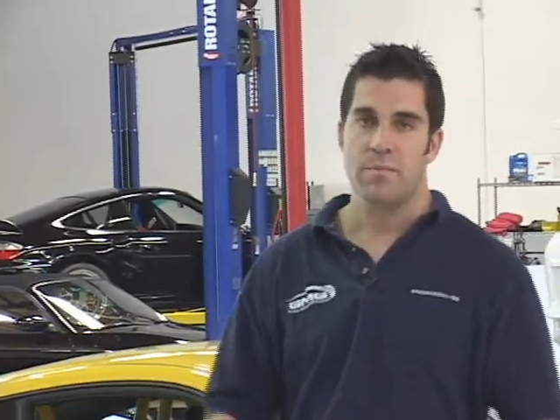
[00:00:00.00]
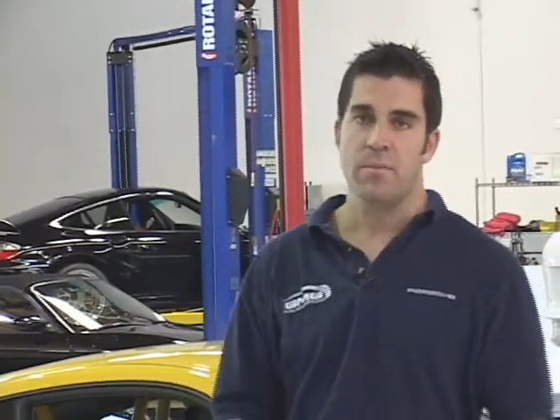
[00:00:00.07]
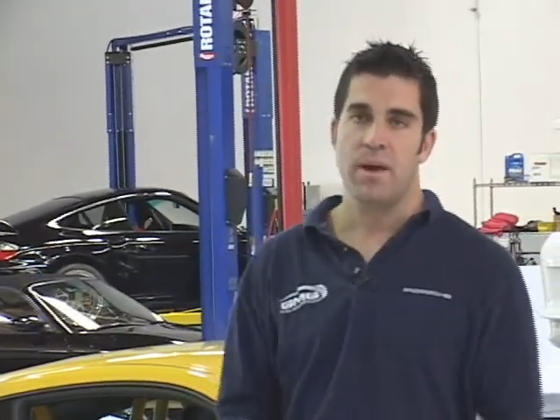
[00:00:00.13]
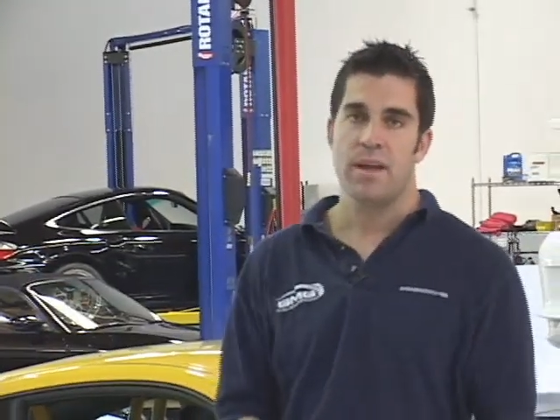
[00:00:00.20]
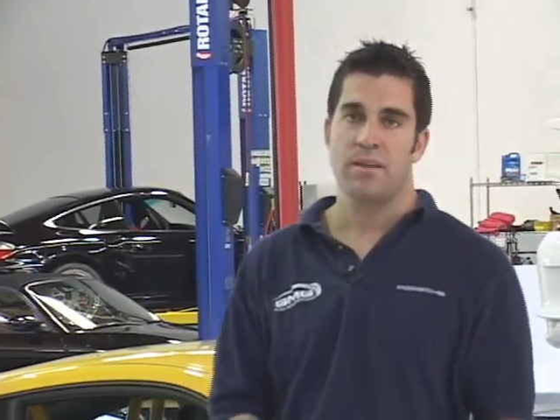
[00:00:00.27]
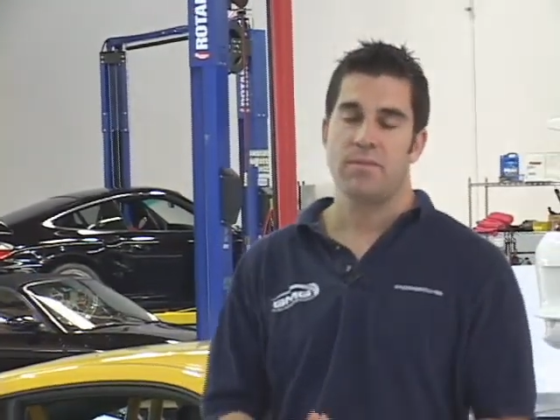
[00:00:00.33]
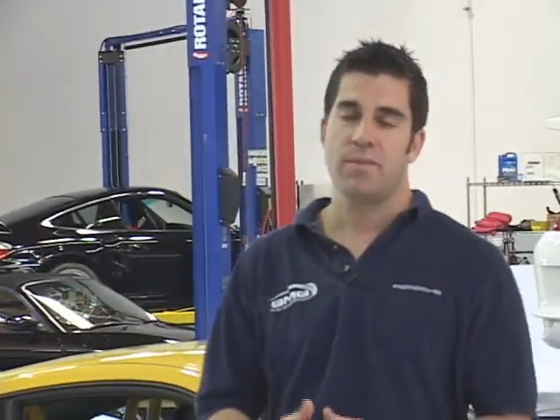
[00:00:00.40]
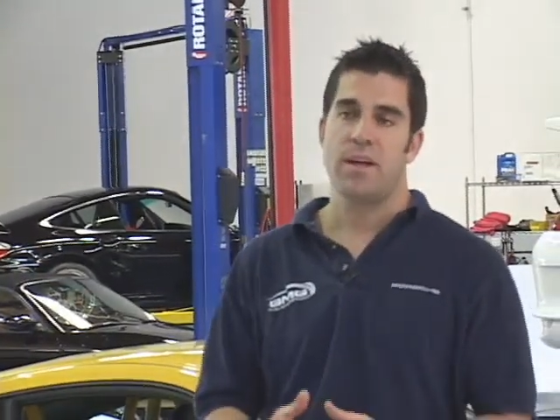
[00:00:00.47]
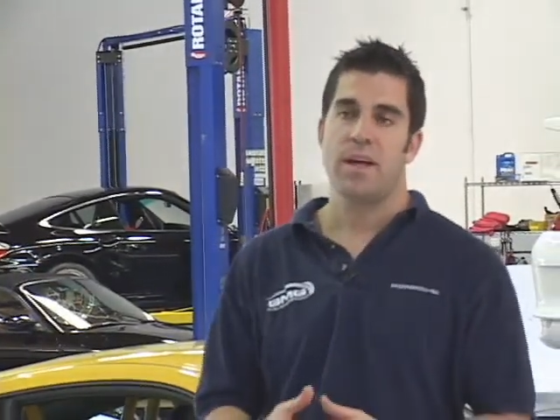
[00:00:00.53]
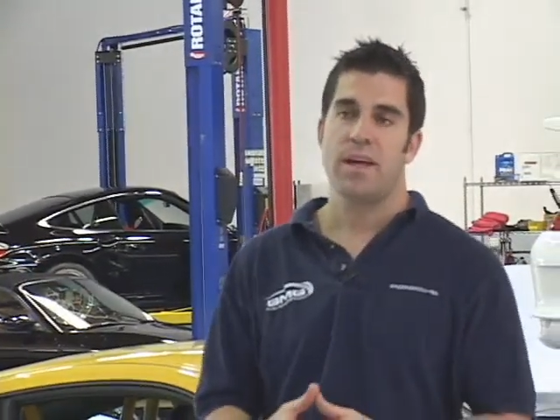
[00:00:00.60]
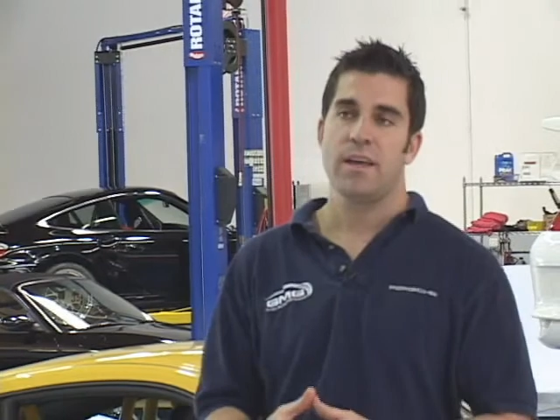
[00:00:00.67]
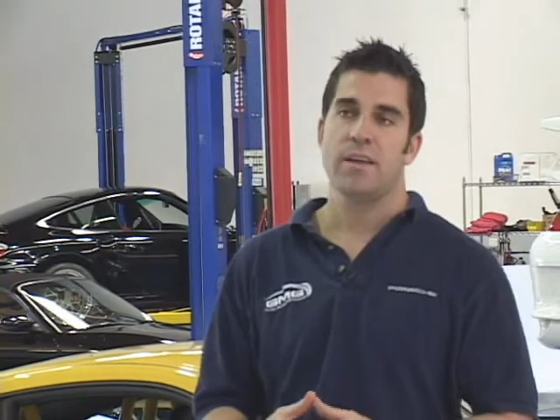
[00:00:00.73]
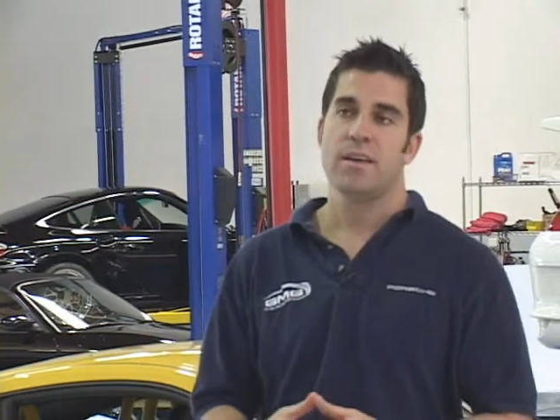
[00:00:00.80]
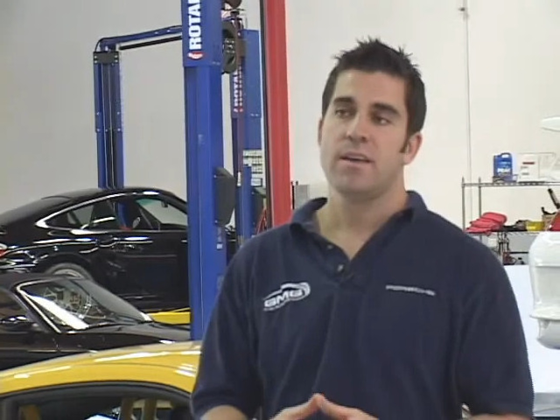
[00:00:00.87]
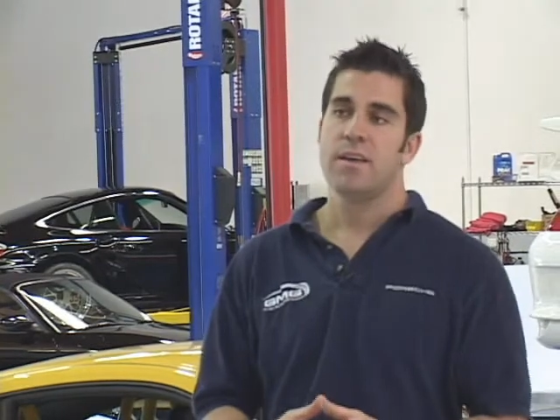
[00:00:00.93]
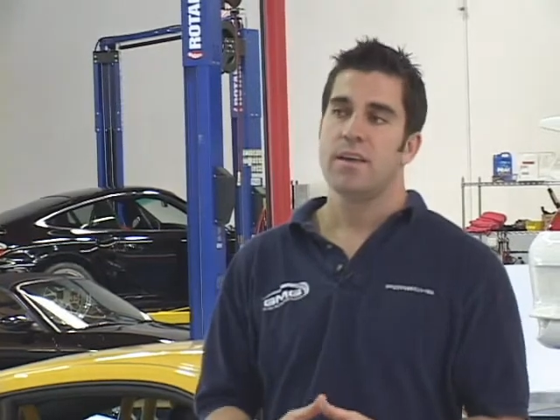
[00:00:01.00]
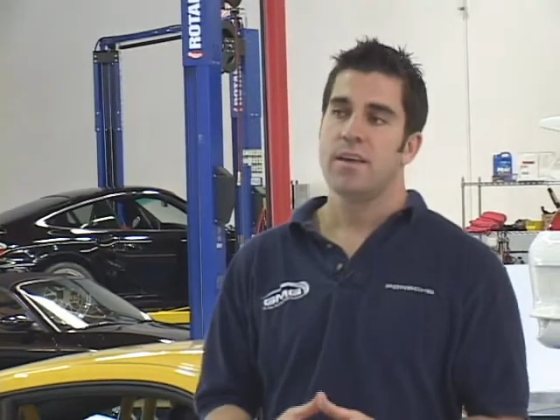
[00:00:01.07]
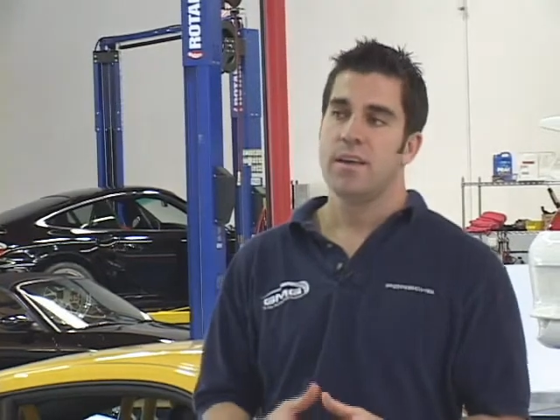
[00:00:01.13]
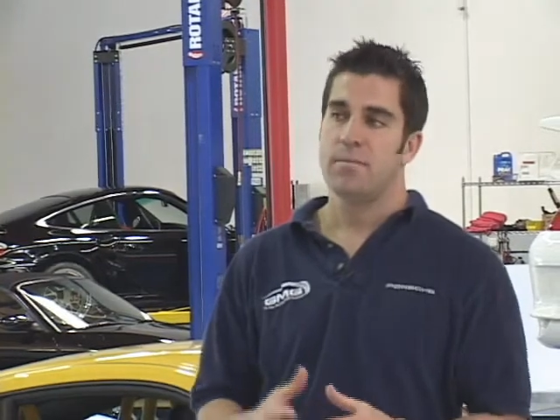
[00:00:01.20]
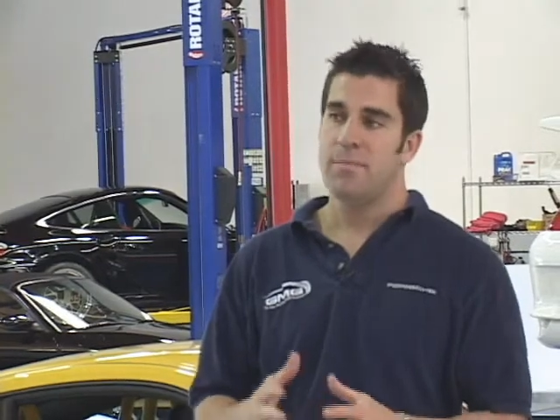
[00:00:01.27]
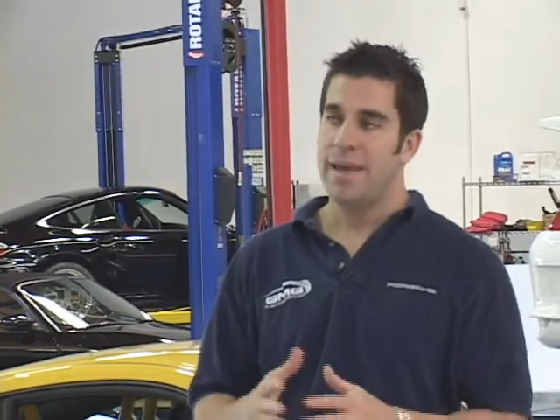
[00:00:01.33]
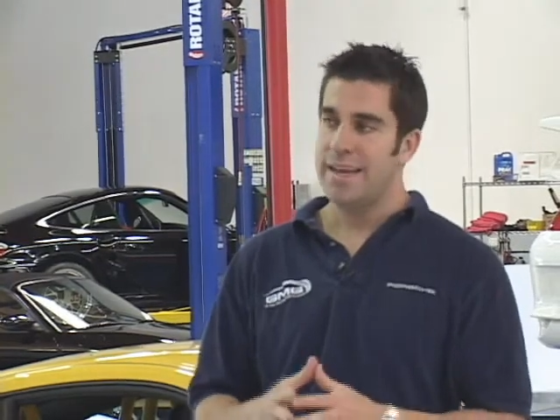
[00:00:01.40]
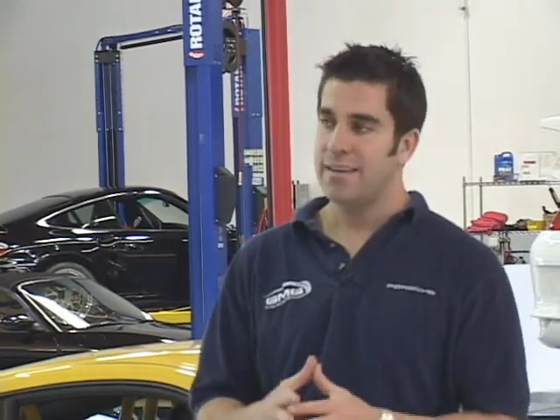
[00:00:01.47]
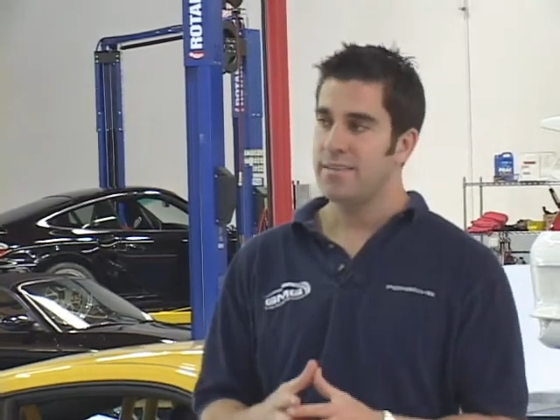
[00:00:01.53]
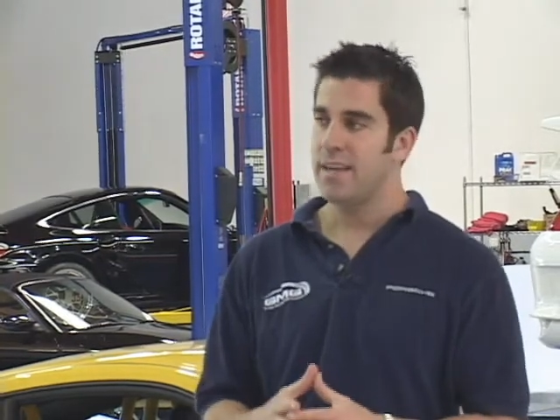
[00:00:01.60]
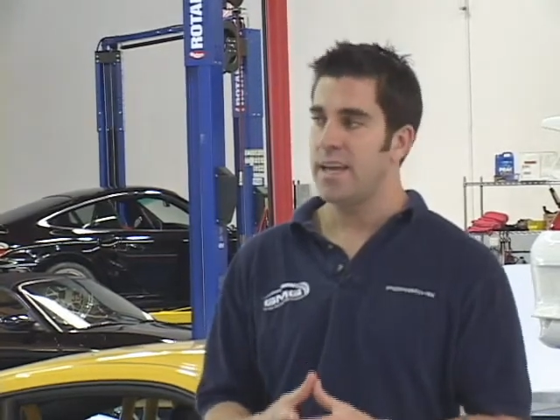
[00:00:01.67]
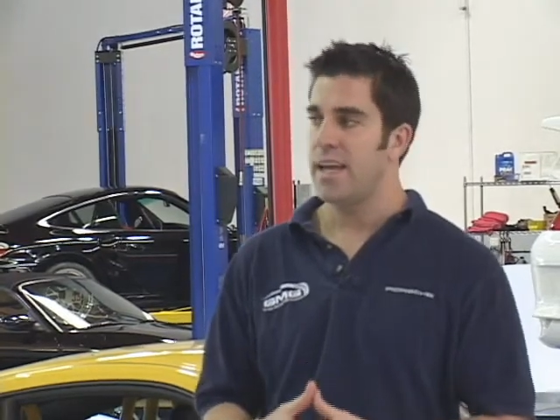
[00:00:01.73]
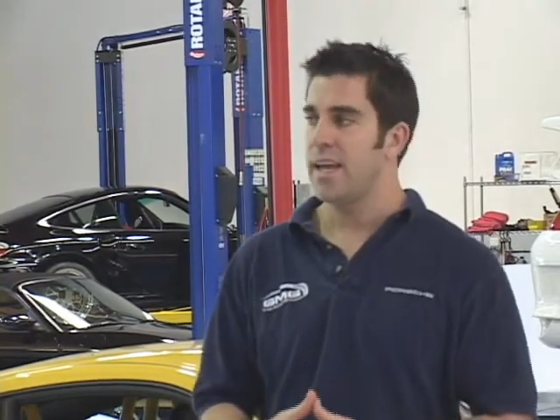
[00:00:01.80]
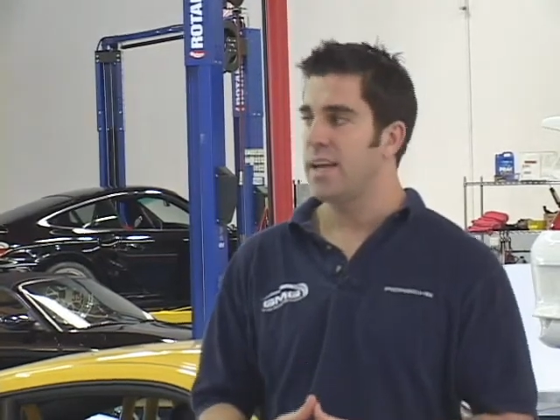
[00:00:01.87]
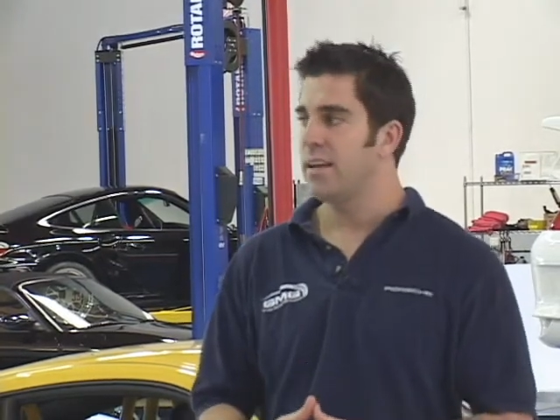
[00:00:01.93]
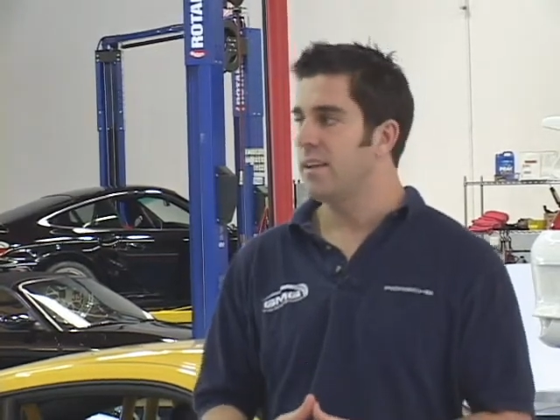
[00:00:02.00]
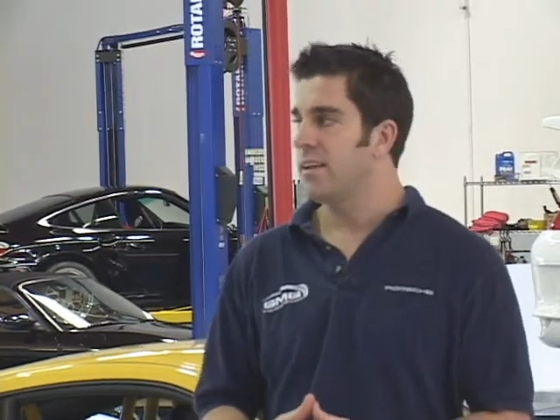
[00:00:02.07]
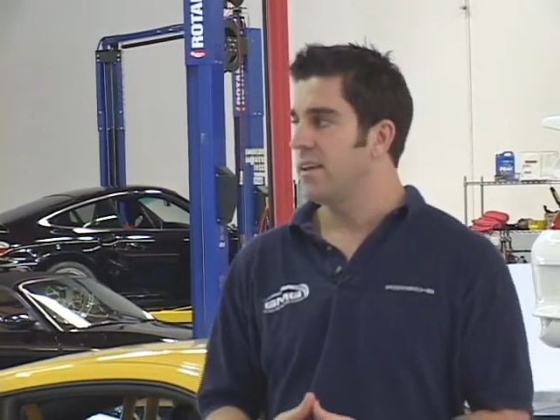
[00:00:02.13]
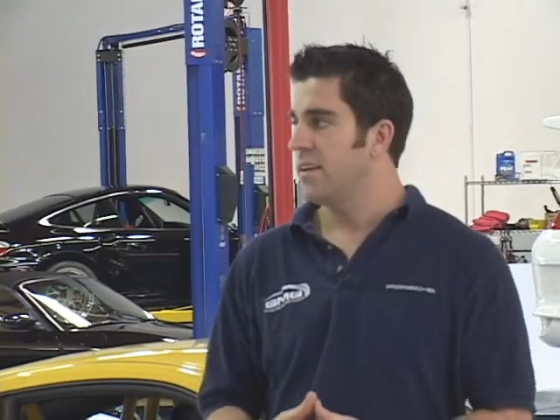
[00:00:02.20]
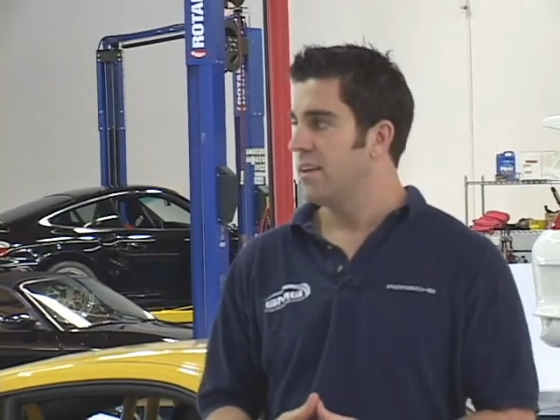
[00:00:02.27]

modify, maintain,